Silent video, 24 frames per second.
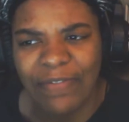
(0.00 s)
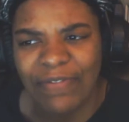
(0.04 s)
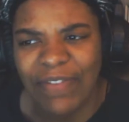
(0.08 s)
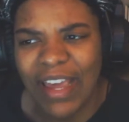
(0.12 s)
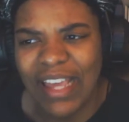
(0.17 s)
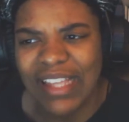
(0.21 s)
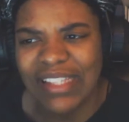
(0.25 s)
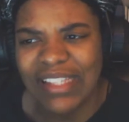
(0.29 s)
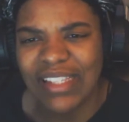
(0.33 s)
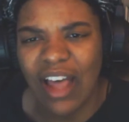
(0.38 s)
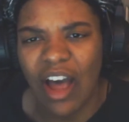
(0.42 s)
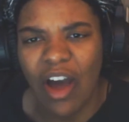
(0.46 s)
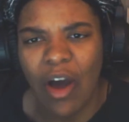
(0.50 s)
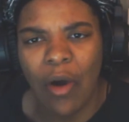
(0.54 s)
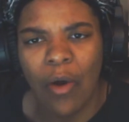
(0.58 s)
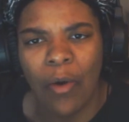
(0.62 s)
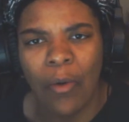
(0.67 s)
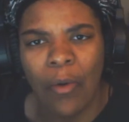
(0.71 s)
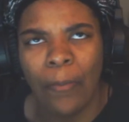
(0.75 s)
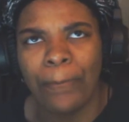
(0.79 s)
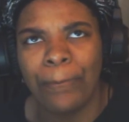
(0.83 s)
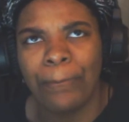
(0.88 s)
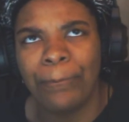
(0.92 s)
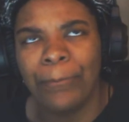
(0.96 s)
her face
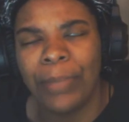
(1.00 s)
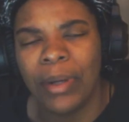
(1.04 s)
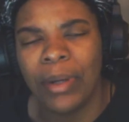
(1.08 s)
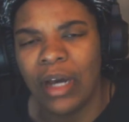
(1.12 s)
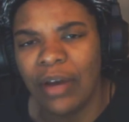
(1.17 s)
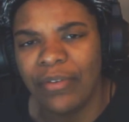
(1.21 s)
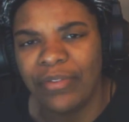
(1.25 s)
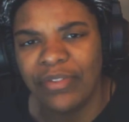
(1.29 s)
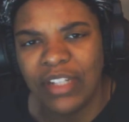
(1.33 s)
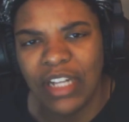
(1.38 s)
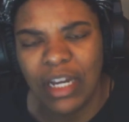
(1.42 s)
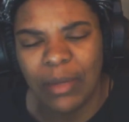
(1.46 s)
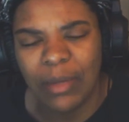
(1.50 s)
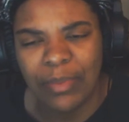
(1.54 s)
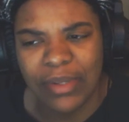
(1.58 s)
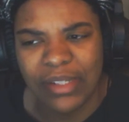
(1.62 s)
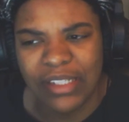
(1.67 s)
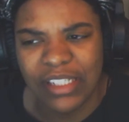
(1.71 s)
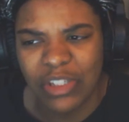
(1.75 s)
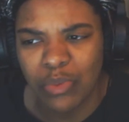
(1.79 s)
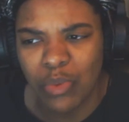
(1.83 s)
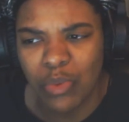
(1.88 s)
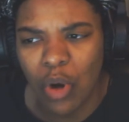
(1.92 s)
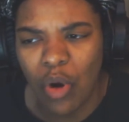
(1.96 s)
all puffed up
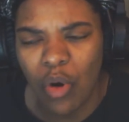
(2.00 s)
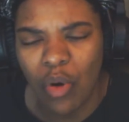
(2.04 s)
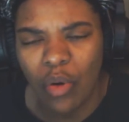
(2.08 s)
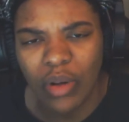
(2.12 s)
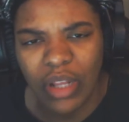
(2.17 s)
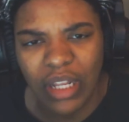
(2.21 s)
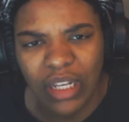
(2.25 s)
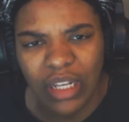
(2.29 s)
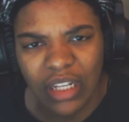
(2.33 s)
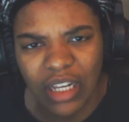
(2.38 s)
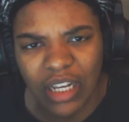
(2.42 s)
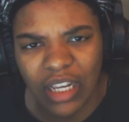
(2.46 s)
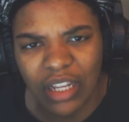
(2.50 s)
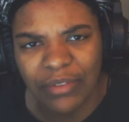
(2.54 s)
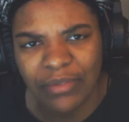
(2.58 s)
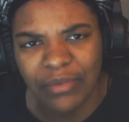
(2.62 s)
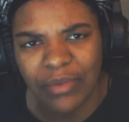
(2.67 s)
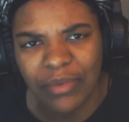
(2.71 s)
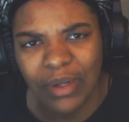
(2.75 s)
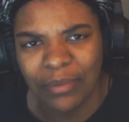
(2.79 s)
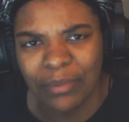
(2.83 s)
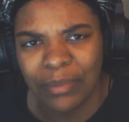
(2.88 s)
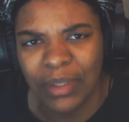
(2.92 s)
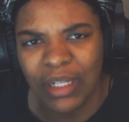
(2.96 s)
and swollen looking
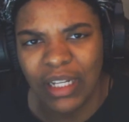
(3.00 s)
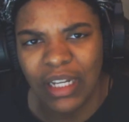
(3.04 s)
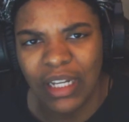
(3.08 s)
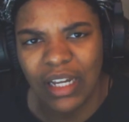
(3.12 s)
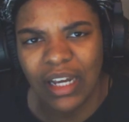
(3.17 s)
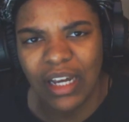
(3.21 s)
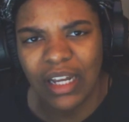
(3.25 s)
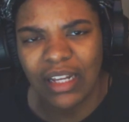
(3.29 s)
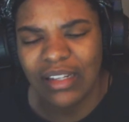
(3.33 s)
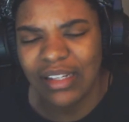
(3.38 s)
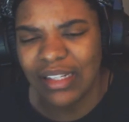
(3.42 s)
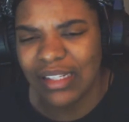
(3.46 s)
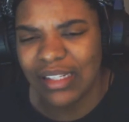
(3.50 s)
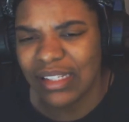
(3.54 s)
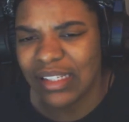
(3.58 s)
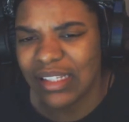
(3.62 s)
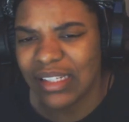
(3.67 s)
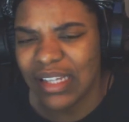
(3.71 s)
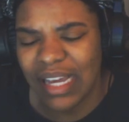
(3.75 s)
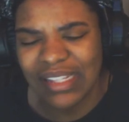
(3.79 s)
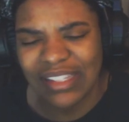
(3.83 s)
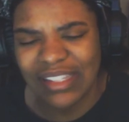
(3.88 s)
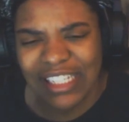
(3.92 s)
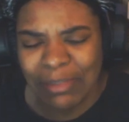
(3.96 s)
for the blood?
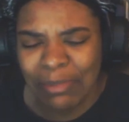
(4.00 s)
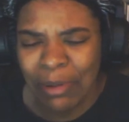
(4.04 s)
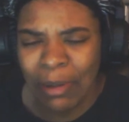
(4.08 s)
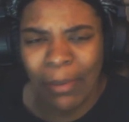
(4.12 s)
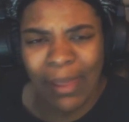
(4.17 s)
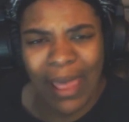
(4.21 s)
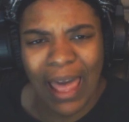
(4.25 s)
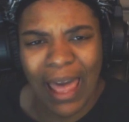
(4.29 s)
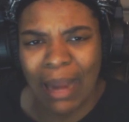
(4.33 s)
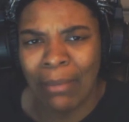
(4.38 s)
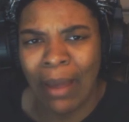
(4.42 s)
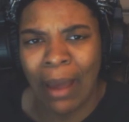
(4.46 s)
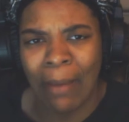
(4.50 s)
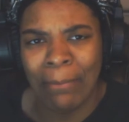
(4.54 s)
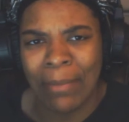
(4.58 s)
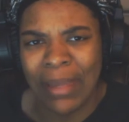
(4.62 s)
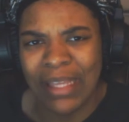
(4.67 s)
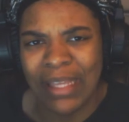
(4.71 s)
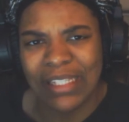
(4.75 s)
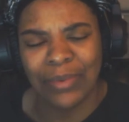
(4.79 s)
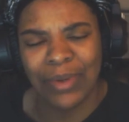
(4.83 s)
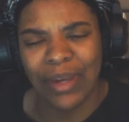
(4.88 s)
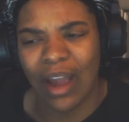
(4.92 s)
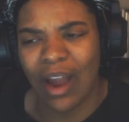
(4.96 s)
Disgust. Just put me out of my
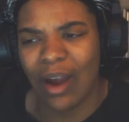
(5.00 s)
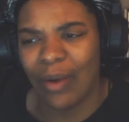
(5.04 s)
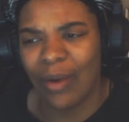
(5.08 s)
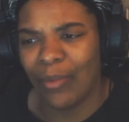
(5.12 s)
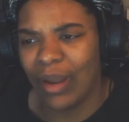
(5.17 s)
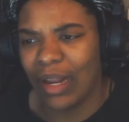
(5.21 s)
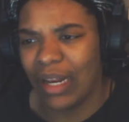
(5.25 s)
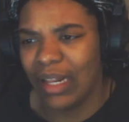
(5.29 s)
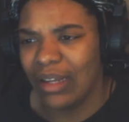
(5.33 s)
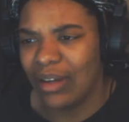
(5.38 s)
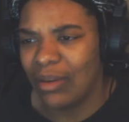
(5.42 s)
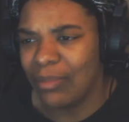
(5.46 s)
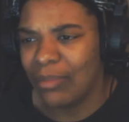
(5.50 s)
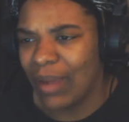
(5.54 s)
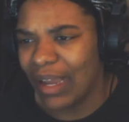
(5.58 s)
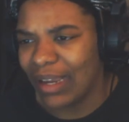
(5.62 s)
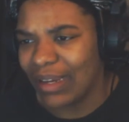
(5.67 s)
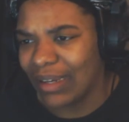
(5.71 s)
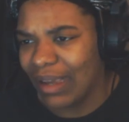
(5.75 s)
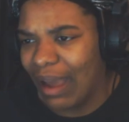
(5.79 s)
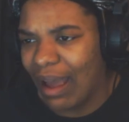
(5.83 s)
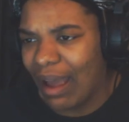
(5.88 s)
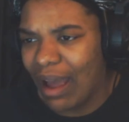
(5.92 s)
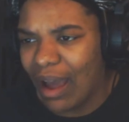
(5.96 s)
misery already. Oh
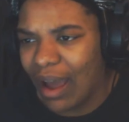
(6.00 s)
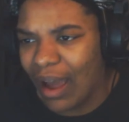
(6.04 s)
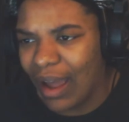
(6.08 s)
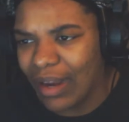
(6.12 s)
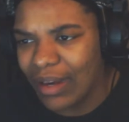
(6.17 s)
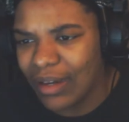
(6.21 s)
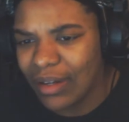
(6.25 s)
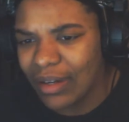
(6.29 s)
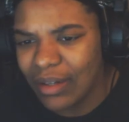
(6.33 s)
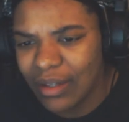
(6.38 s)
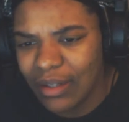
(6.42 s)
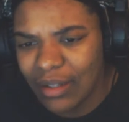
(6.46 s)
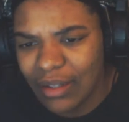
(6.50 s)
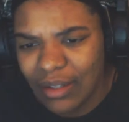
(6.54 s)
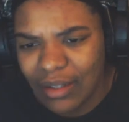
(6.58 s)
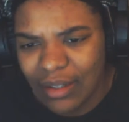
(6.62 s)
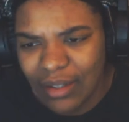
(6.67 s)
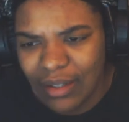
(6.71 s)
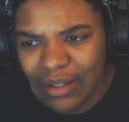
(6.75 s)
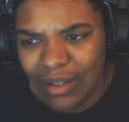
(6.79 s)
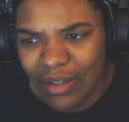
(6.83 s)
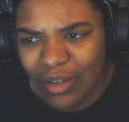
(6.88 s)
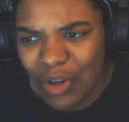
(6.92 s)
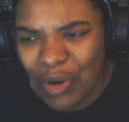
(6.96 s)
my god.
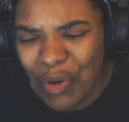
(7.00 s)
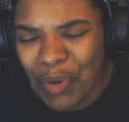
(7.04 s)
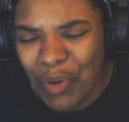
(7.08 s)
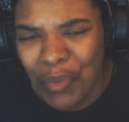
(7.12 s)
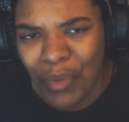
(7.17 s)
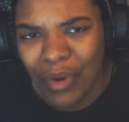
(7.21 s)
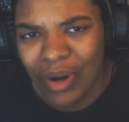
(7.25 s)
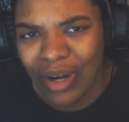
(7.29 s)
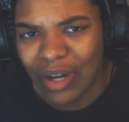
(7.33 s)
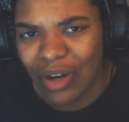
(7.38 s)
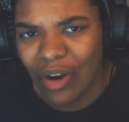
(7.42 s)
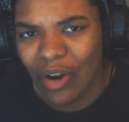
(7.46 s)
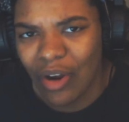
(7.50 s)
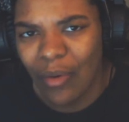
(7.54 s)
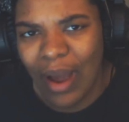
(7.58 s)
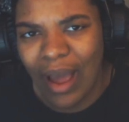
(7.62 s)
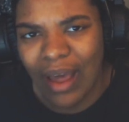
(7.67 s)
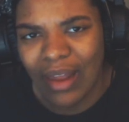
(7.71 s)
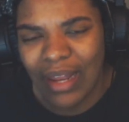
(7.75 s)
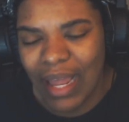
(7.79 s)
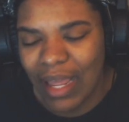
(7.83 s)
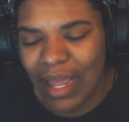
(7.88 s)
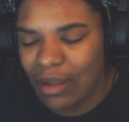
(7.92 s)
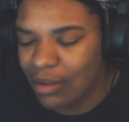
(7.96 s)
Who wanna go
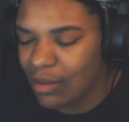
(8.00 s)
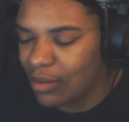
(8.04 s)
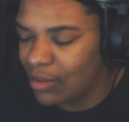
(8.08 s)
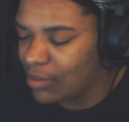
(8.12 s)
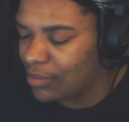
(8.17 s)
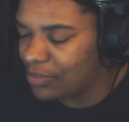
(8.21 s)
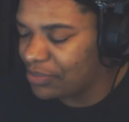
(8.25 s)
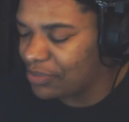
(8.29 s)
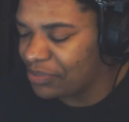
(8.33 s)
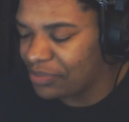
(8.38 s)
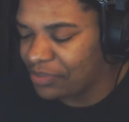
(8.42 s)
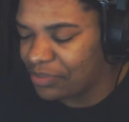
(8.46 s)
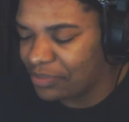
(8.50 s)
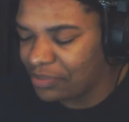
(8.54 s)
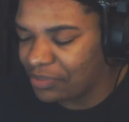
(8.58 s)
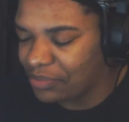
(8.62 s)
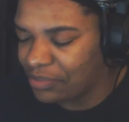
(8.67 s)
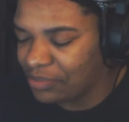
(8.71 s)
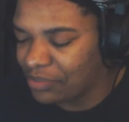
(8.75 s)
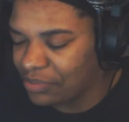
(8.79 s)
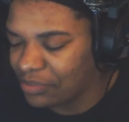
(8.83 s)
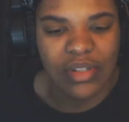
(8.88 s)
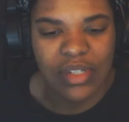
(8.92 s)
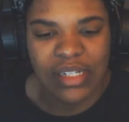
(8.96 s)
out like
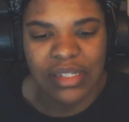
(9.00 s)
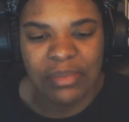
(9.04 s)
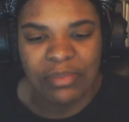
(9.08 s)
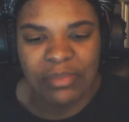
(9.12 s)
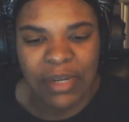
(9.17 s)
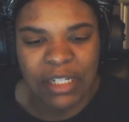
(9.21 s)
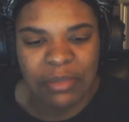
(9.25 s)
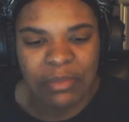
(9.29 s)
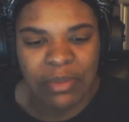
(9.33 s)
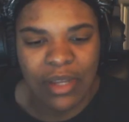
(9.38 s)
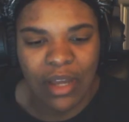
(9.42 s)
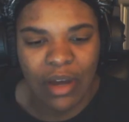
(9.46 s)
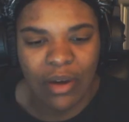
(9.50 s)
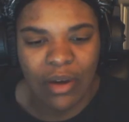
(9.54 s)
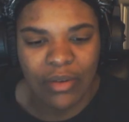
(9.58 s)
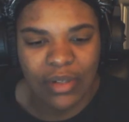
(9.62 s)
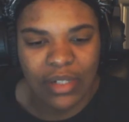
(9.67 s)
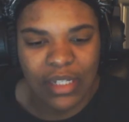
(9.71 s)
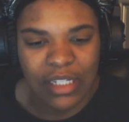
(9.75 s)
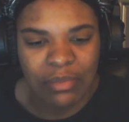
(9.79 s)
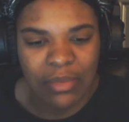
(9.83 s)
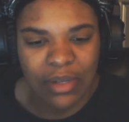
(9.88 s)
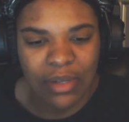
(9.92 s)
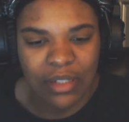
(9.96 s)
Oh so this must be
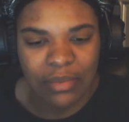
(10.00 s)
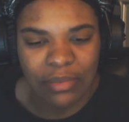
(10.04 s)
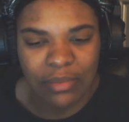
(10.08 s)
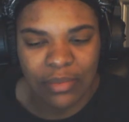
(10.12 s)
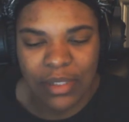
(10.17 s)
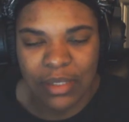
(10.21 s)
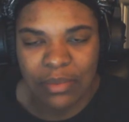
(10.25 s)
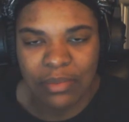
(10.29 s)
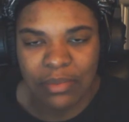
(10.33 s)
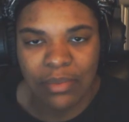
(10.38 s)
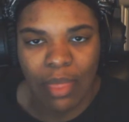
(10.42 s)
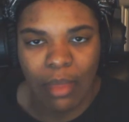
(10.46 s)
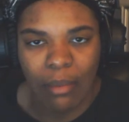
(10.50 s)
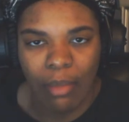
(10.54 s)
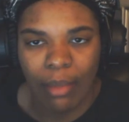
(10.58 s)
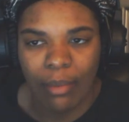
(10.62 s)
on this must this